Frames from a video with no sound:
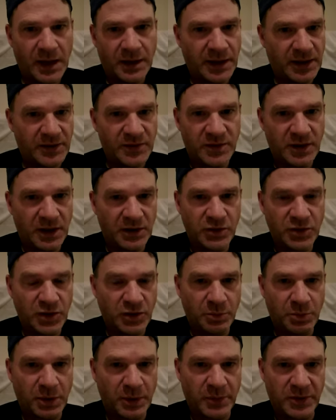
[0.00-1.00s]
that's not your
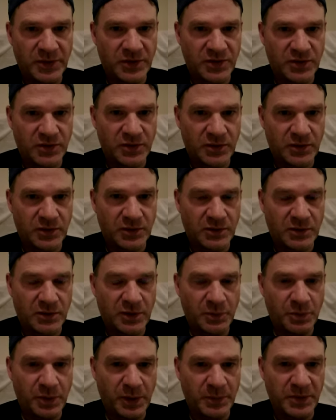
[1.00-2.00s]
purpose.
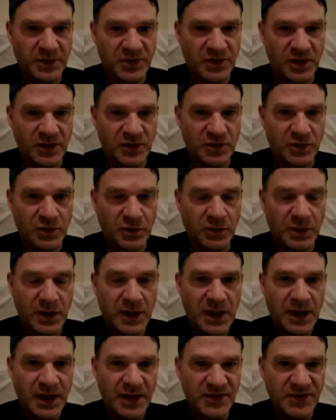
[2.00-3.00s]
Your purpose is to
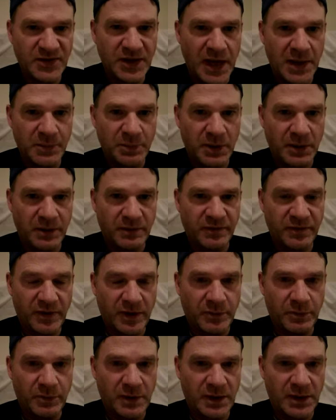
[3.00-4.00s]
escape
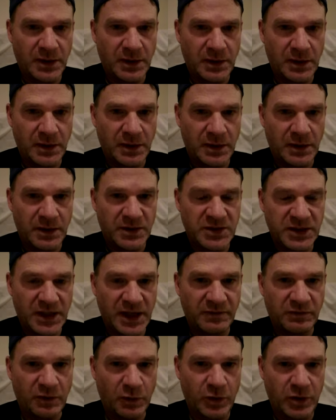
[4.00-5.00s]
from
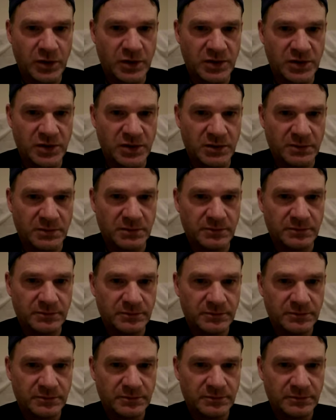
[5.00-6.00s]
slave owners.
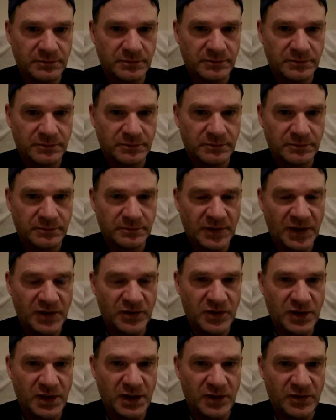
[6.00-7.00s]

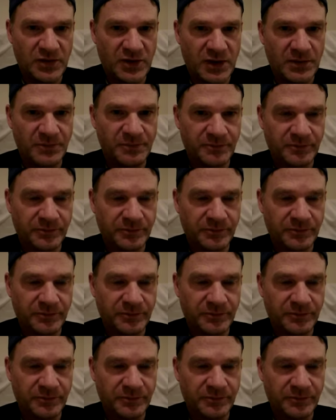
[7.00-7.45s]
Is it easy?